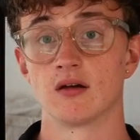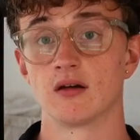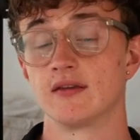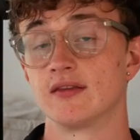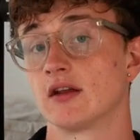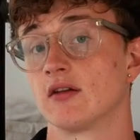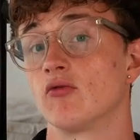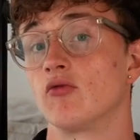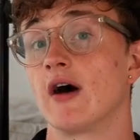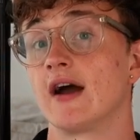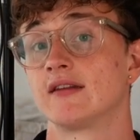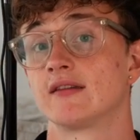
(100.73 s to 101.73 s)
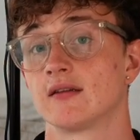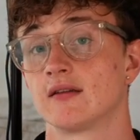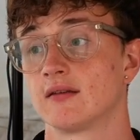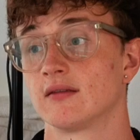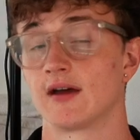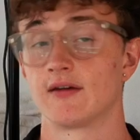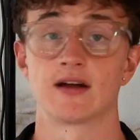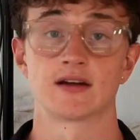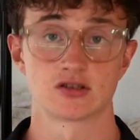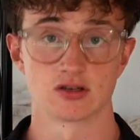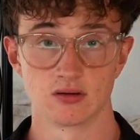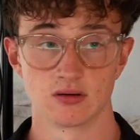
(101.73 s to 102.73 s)
in that right
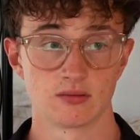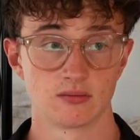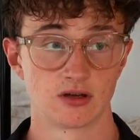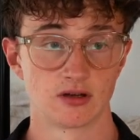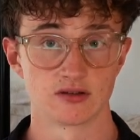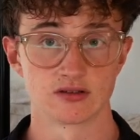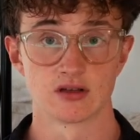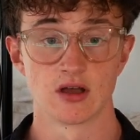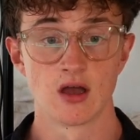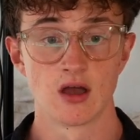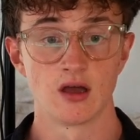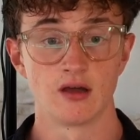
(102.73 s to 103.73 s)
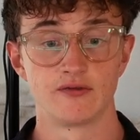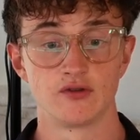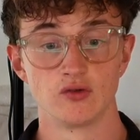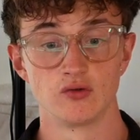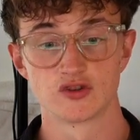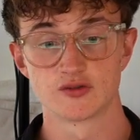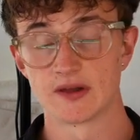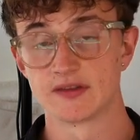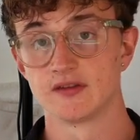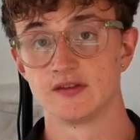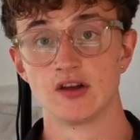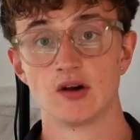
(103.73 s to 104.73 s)
direction. Because if you spend
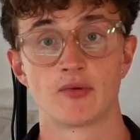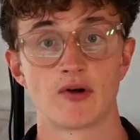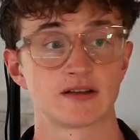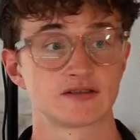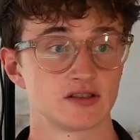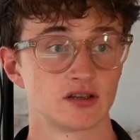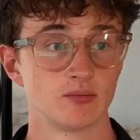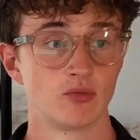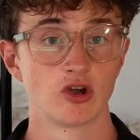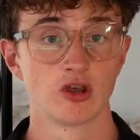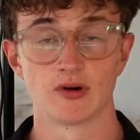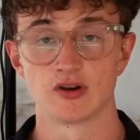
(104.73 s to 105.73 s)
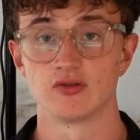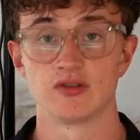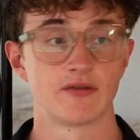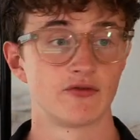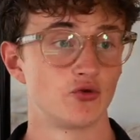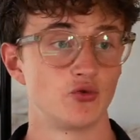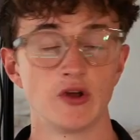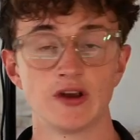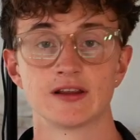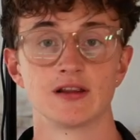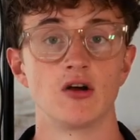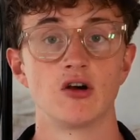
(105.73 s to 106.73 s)
a year practicing boogie but you never
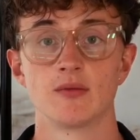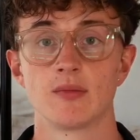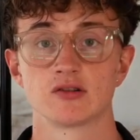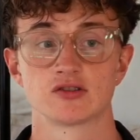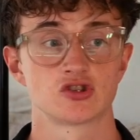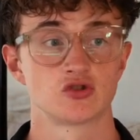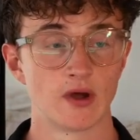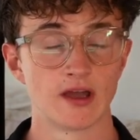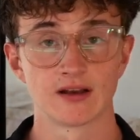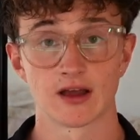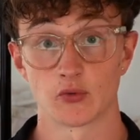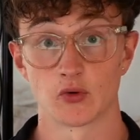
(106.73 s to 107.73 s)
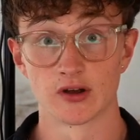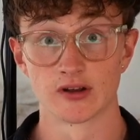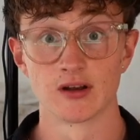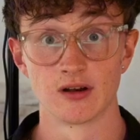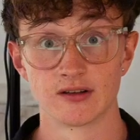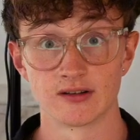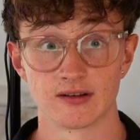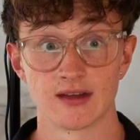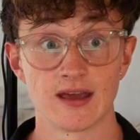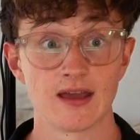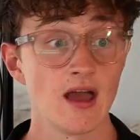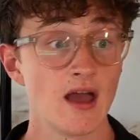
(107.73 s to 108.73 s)
really learn about swing like we're going to learn
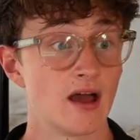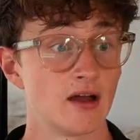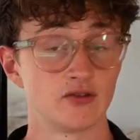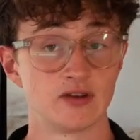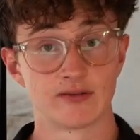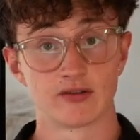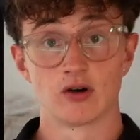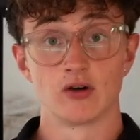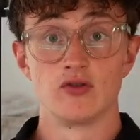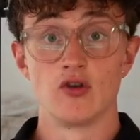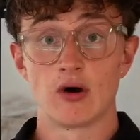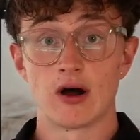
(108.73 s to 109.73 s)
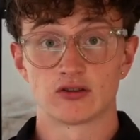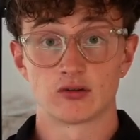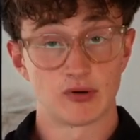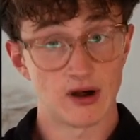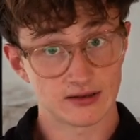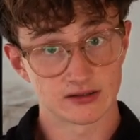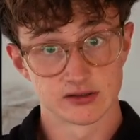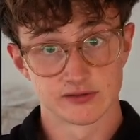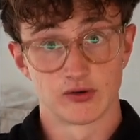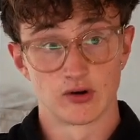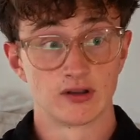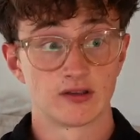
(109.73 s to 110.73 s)
today, and you never know how to practice
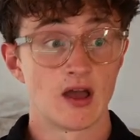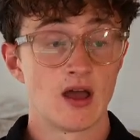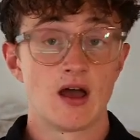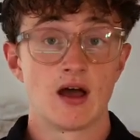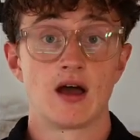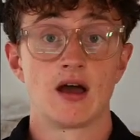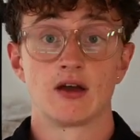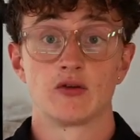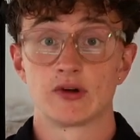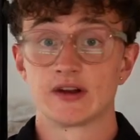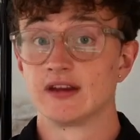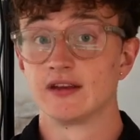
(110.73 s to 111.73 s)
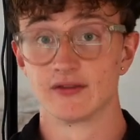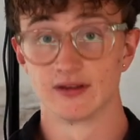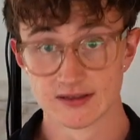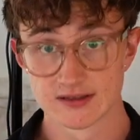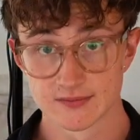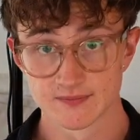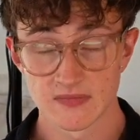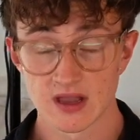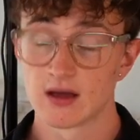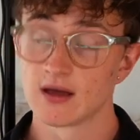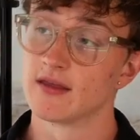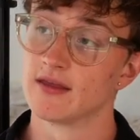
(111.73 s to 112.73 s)
for it and what it even is,
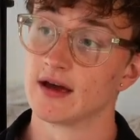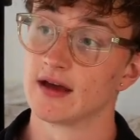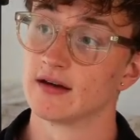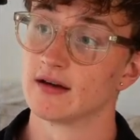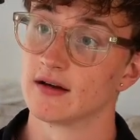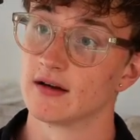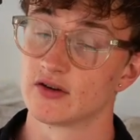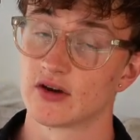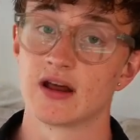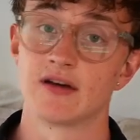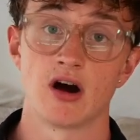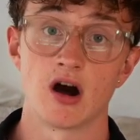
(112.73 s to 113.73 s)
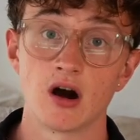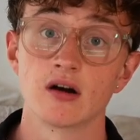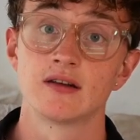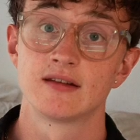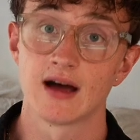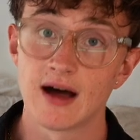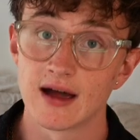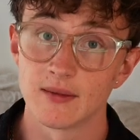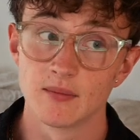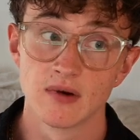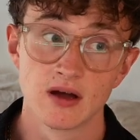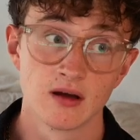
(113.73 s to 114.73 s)
then you're going to have a hard
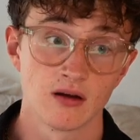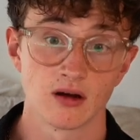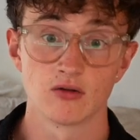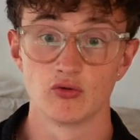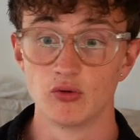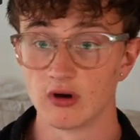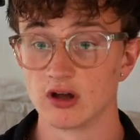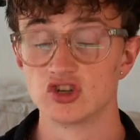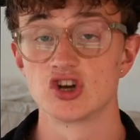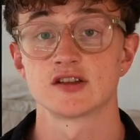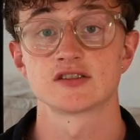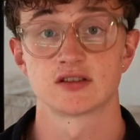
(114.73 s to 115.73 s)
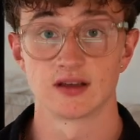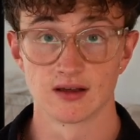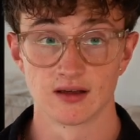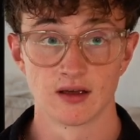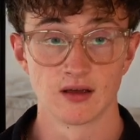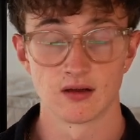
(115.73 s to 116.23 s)
time adjusting